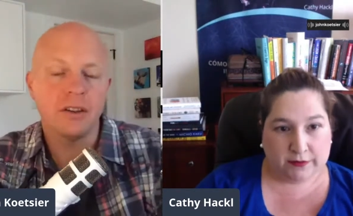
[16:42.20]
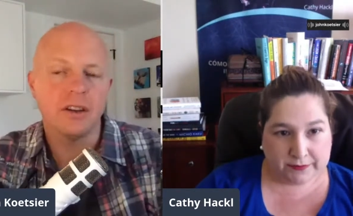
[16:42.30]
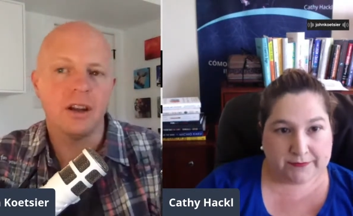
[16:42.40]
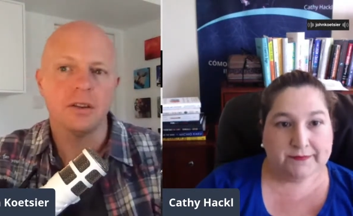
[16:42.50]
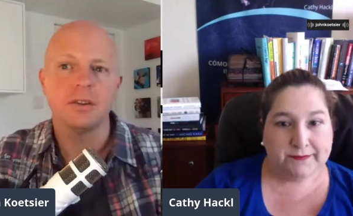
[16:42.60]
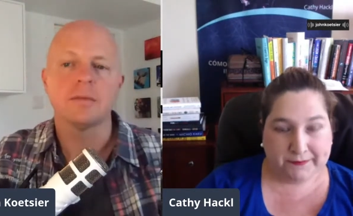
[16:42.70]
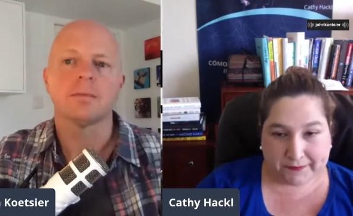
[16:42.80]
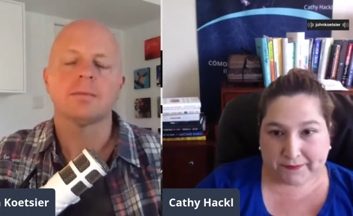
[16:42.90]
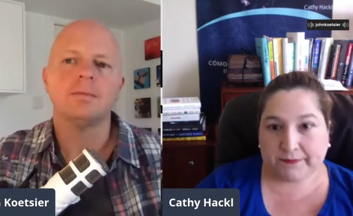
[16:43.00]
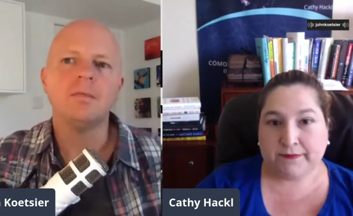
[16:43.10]
Speaker 1: than others.
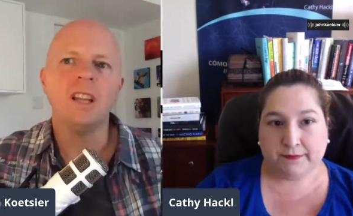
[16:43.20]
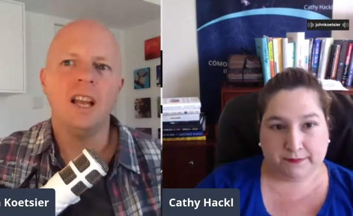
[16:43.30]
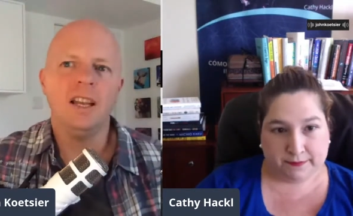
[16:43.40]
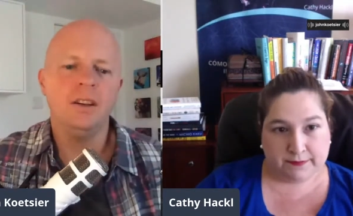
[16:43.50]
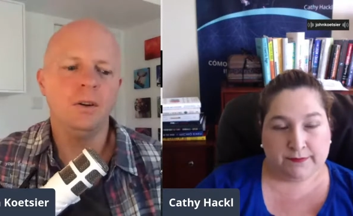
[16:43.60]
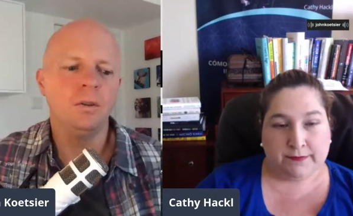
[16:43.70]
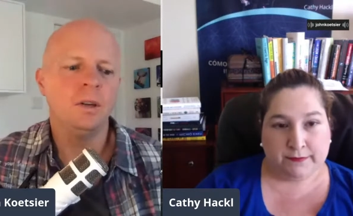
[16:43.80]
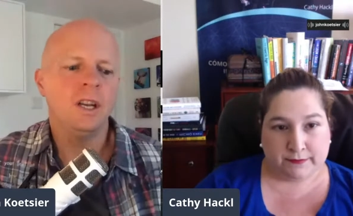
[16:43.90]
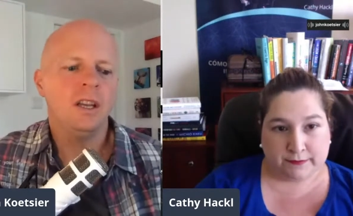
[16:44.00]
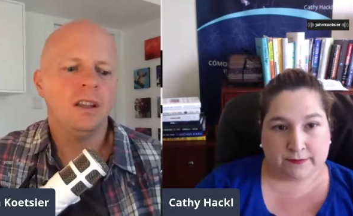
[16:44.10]
I know
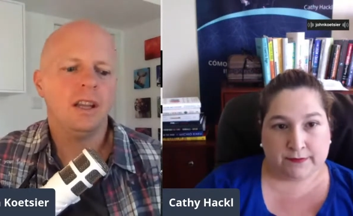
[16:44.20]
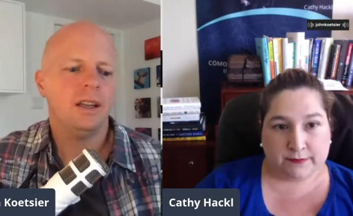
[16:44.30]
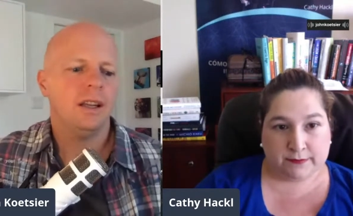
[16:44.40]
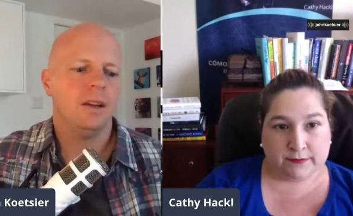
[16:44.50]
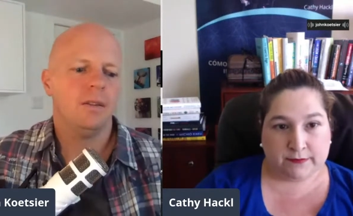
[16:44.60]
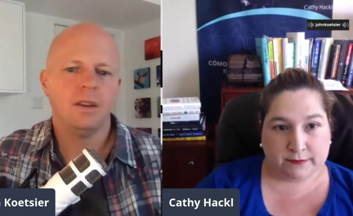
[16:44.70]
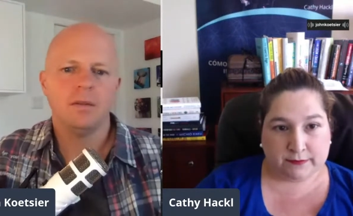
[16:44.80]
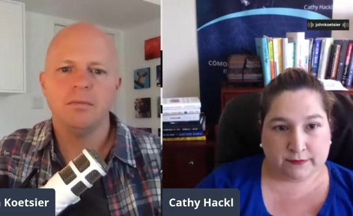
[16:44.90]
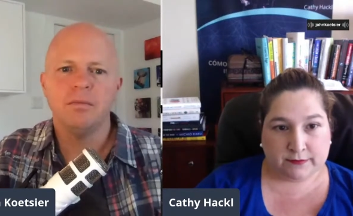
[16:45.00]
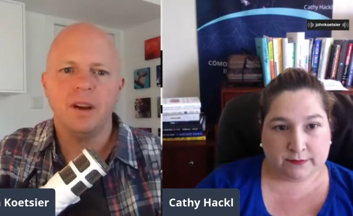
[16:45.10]
that
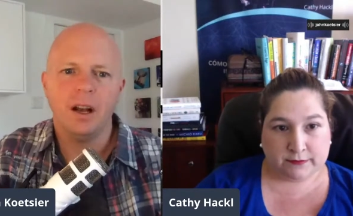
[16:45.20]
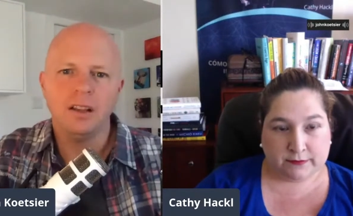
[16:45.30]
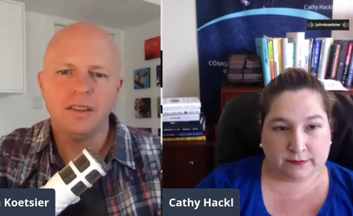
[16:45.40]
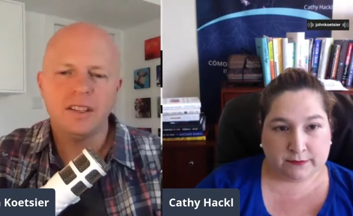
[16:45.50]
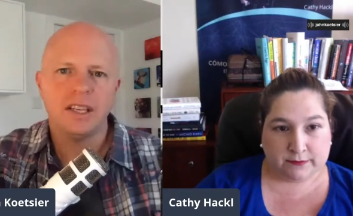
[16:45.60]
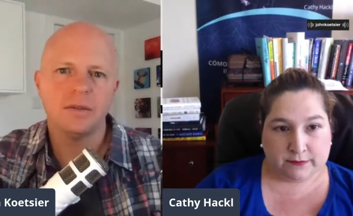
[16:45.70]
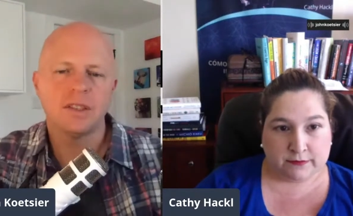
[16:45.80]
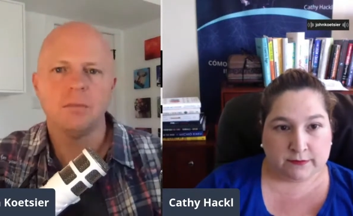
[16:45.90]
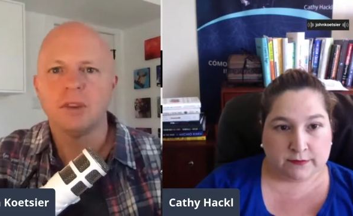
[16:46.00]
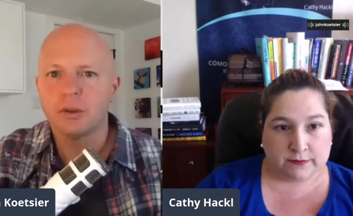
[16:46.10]
um, all of us have
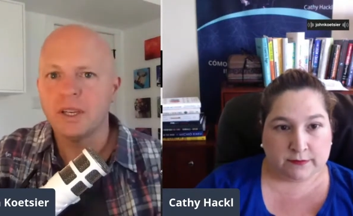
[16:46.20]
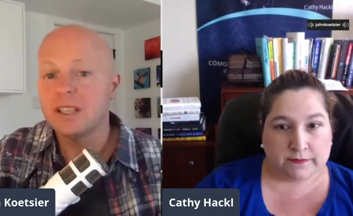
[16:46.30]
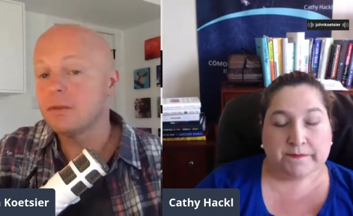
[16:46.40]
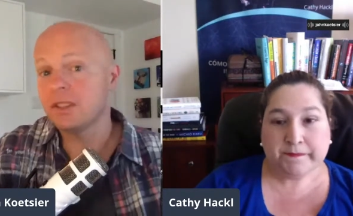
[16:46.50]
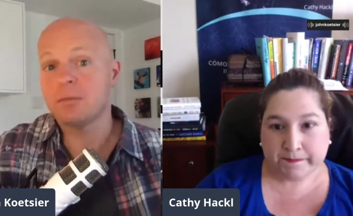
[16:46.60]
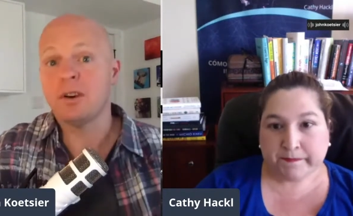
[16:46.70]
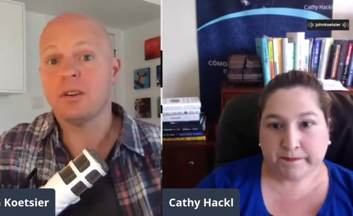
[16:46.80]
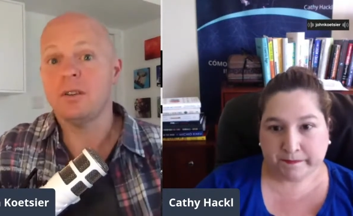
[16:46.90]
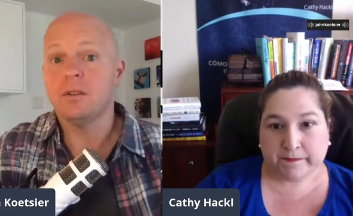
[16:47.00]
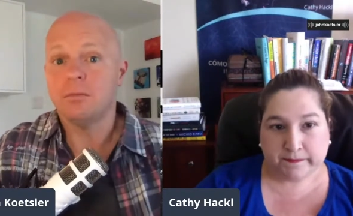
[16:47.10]
some degrees of a smart
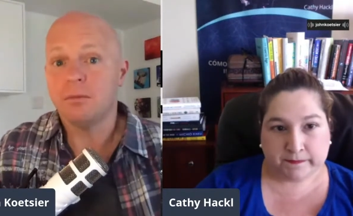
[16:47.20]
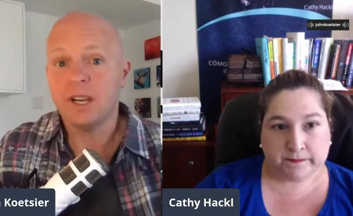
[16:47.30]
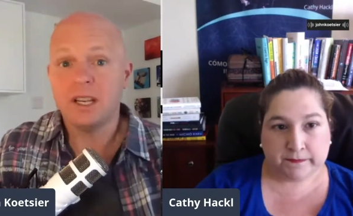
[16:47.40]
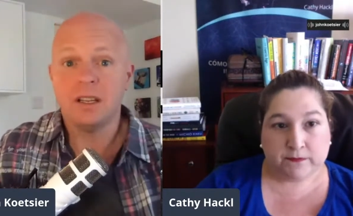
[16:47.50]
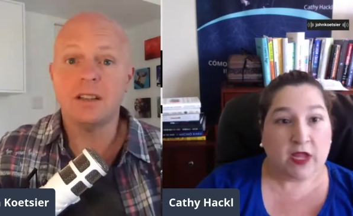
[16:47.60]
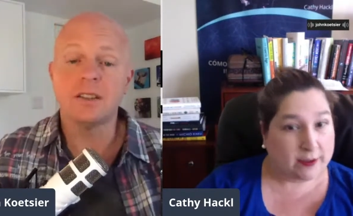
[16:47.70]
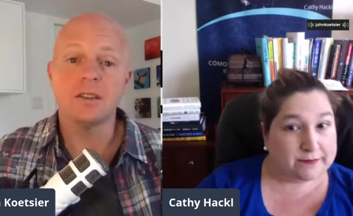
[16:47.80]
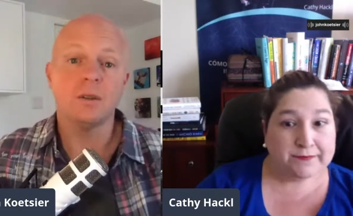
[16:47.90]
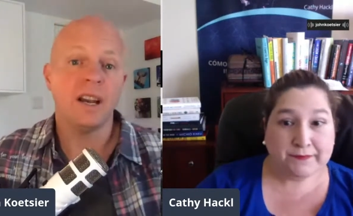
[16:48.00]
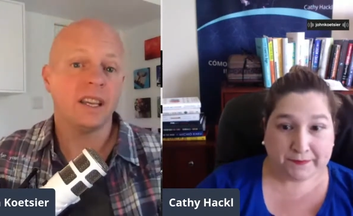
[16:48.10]
home, right? And
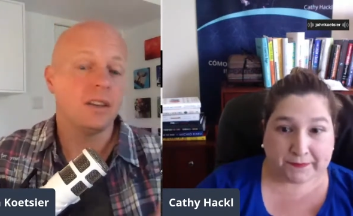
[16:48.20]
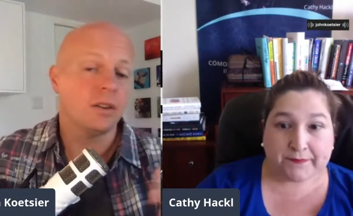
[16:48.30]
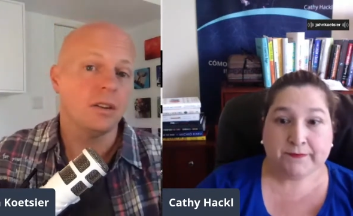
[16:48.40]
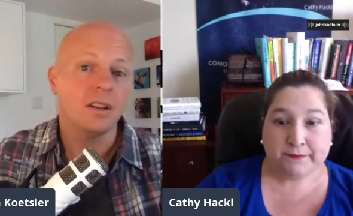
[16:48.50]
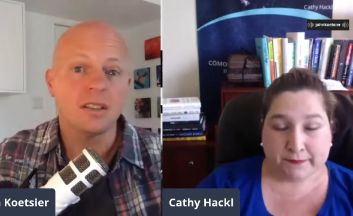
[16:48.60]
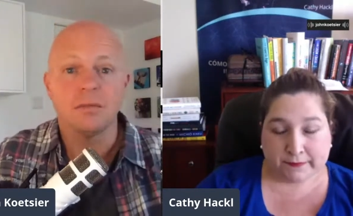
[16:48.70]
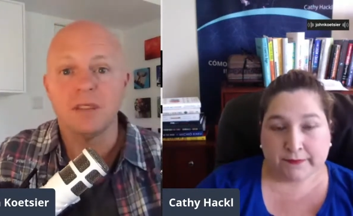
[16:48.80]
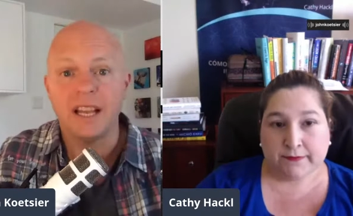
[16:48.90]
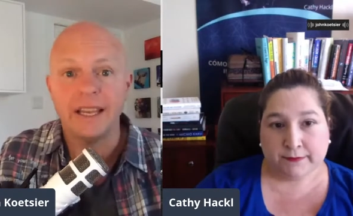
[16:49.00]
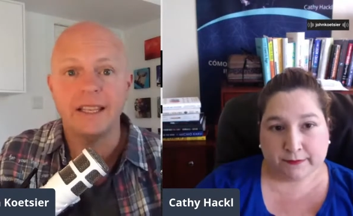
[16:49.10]
so I can turn on some
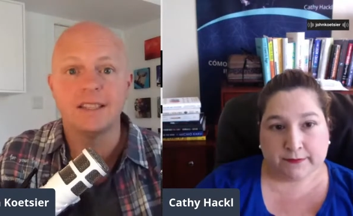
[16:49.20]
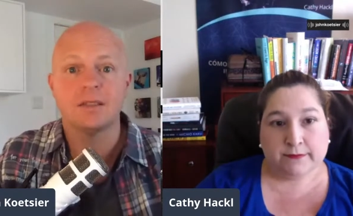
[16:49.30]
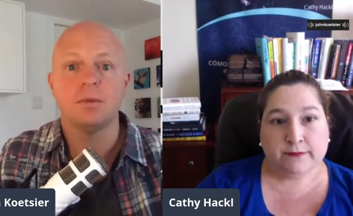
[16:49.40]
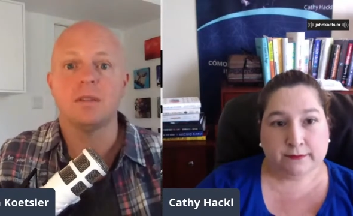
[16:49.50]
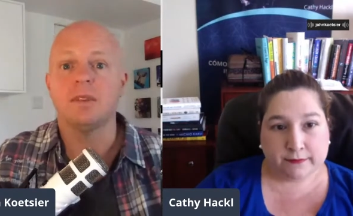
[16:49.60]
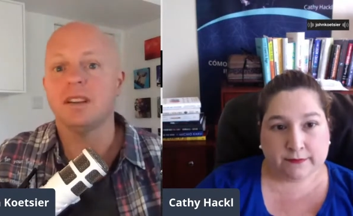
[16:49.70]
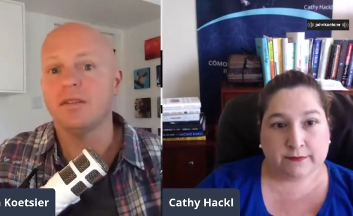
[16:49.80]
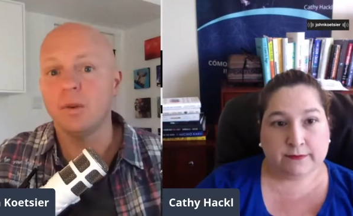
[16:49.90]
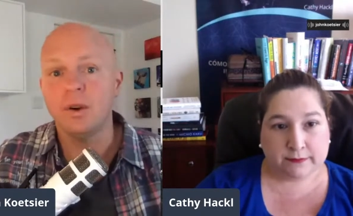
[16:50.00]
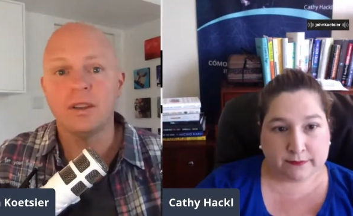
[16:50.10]
lights with my
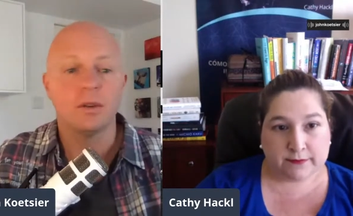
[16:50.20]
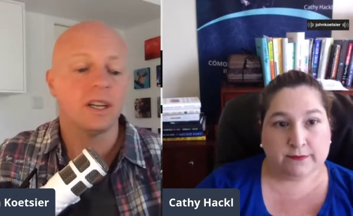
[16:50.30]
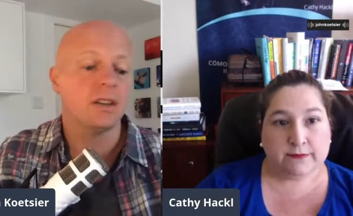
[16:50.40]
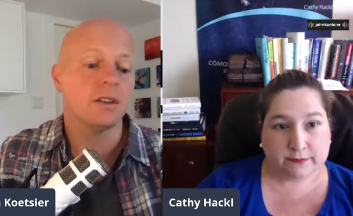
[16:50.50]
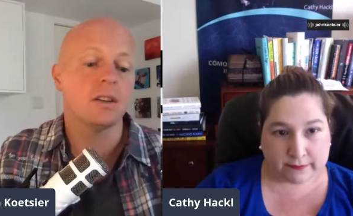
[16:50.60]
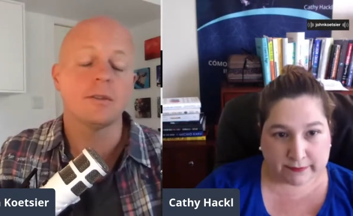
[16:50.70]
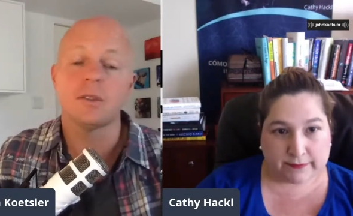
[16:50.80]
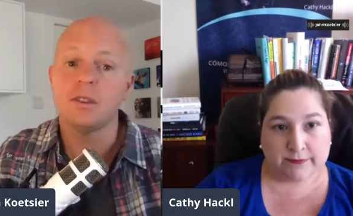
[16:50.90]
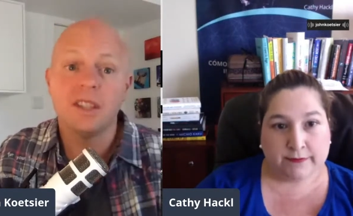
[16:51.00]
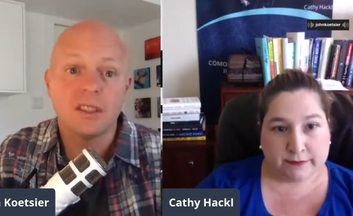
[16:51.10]
voice, or I can turn on
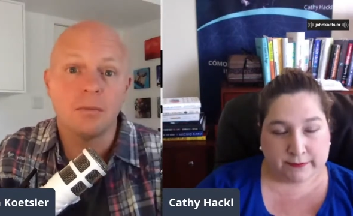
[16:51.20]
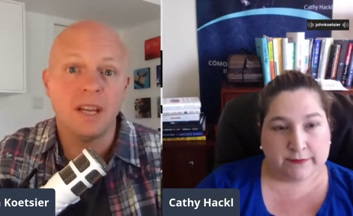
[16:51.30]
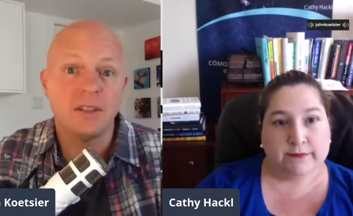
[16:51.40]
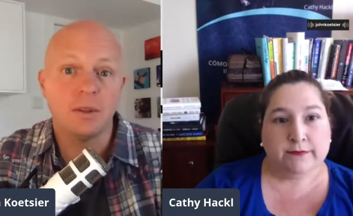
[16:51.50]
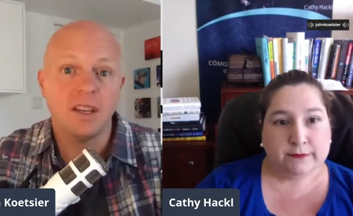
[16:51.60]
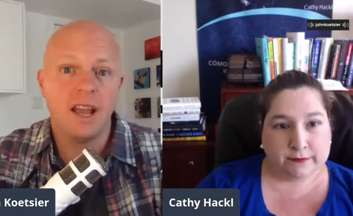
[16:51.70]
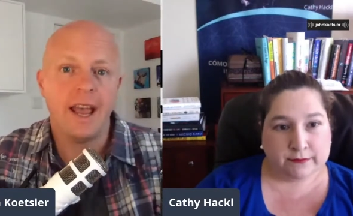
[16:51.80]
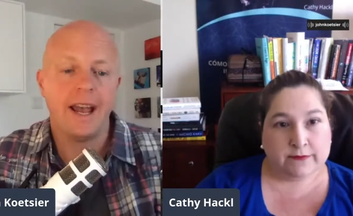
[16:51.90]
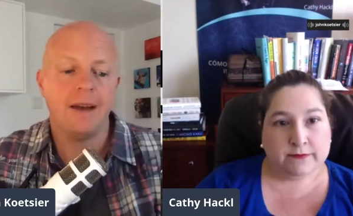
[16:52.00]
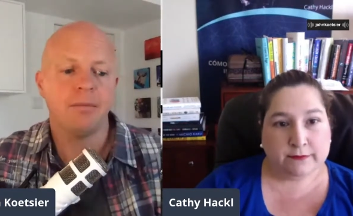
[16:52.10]
some, some lights with an
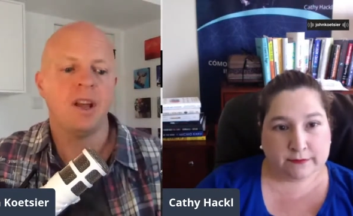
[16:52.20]
app.